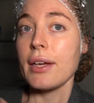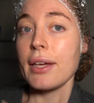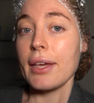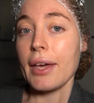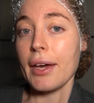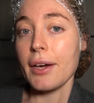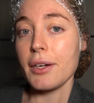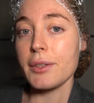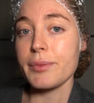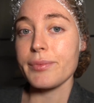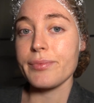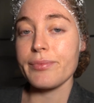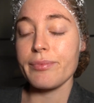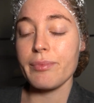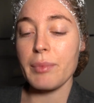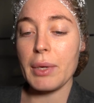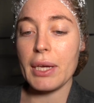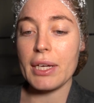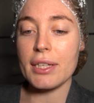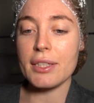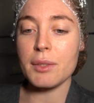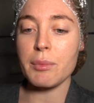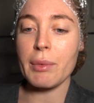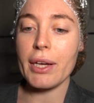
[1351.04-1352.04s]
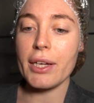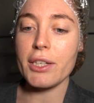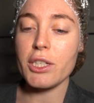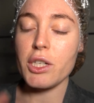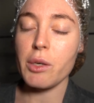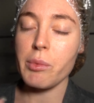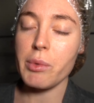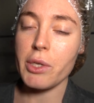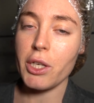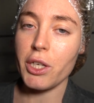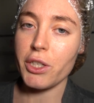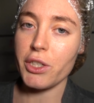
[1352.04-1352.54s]
Yeah, because my
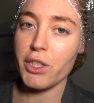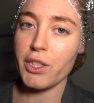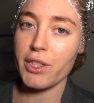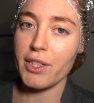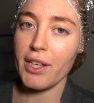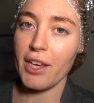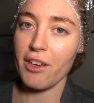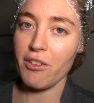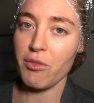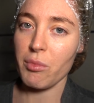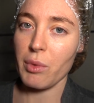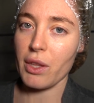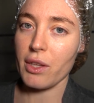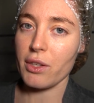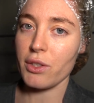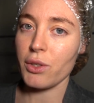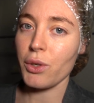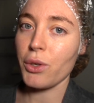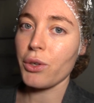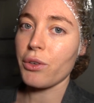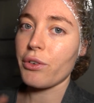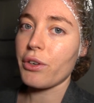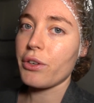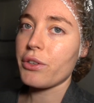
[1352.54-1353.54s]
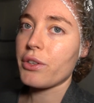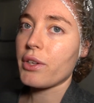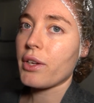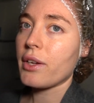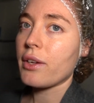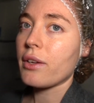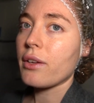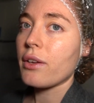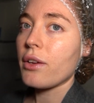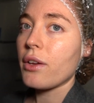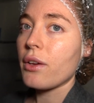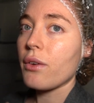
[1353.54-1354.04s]
dermatologist gave me this whole
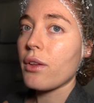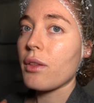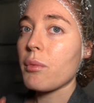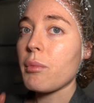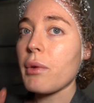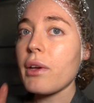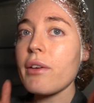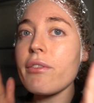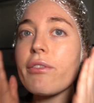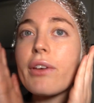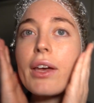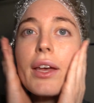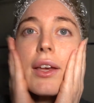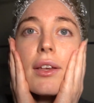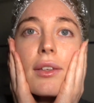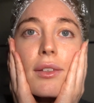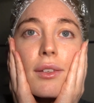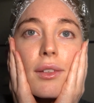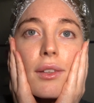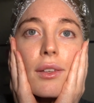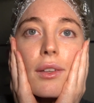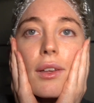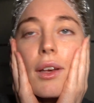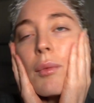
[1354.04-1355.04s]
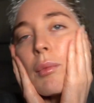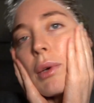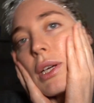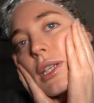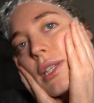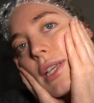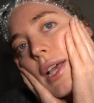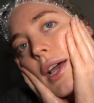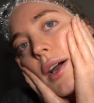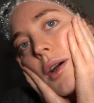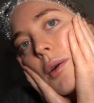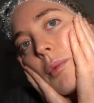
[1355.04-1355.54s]
routine to do with my face and my
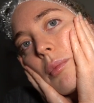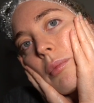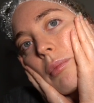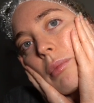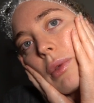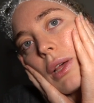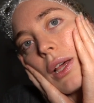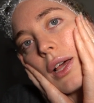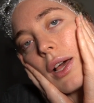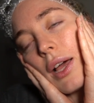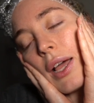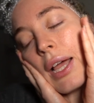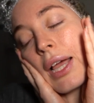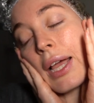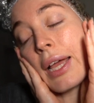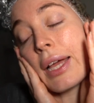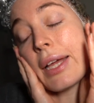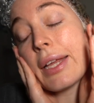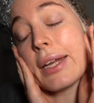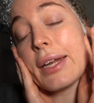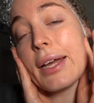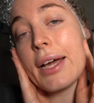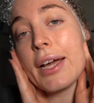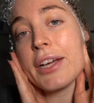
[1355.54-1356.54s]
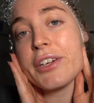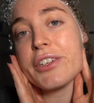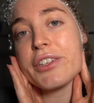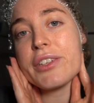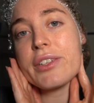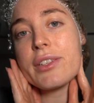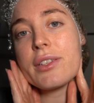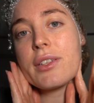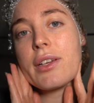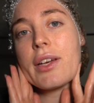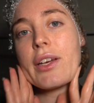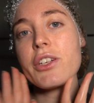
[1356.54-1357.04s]
scalp, and I
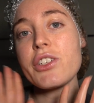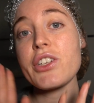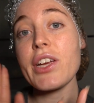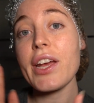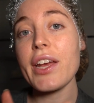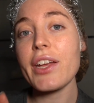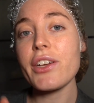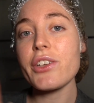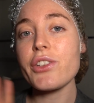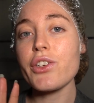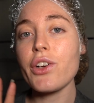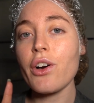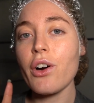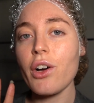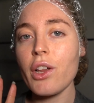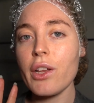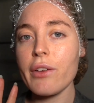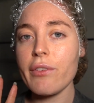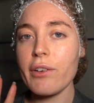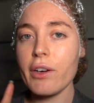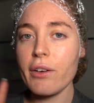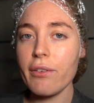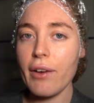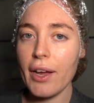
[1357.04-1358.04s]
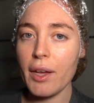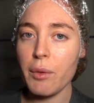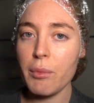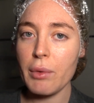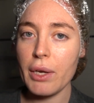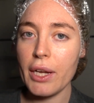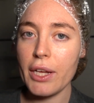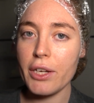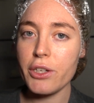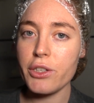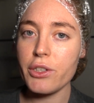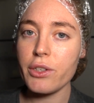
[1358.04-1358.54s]
just like changed all of her
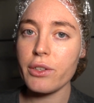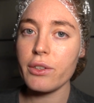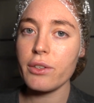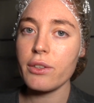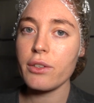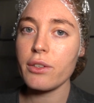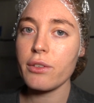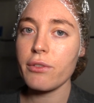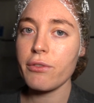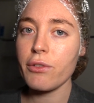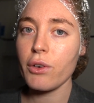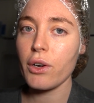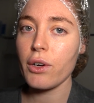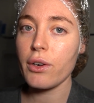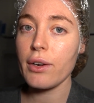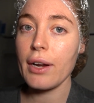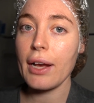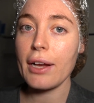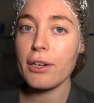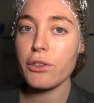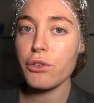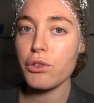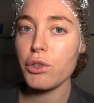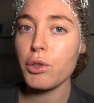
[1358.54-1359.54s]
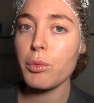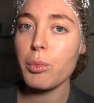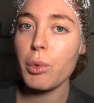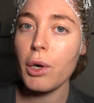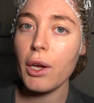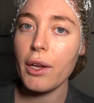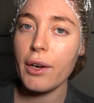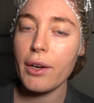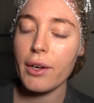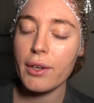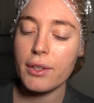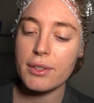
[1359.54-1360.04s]
recommendations for natural
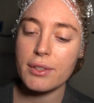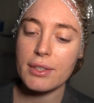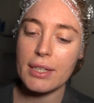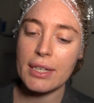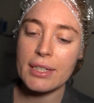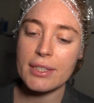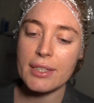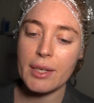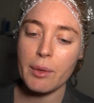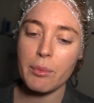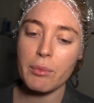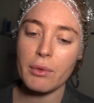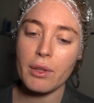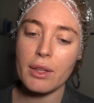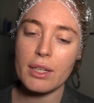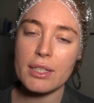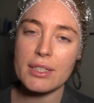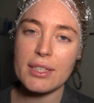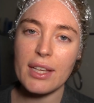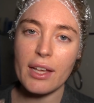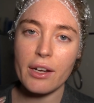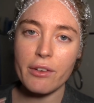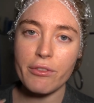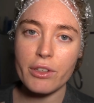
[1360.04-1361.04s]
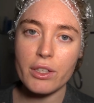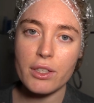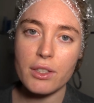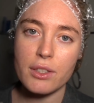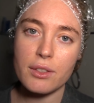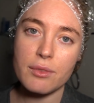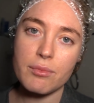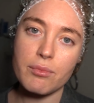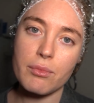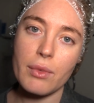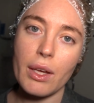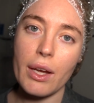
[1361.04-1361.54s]
products, except the
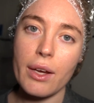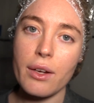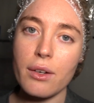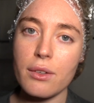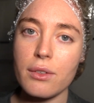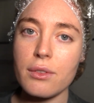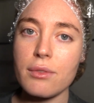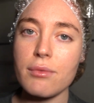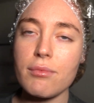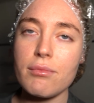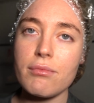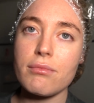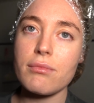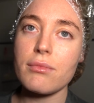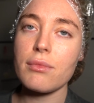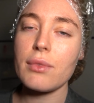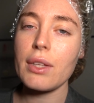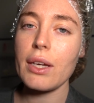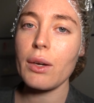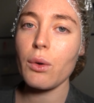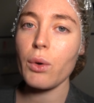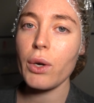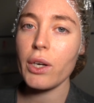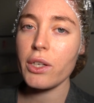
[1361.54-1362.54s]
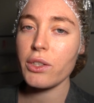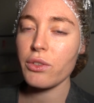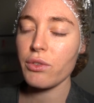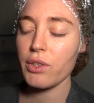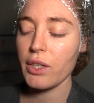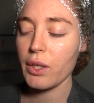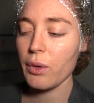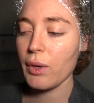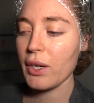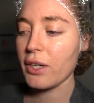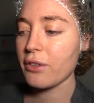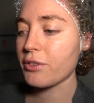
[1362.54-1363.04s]
Cetaphil. That works
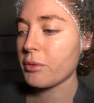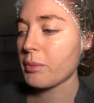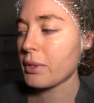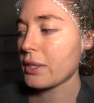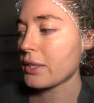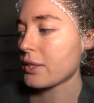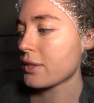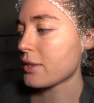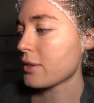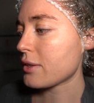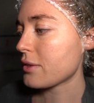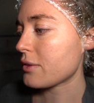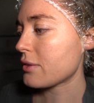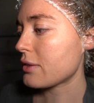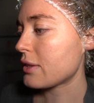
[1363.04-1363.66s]
really well for me, so.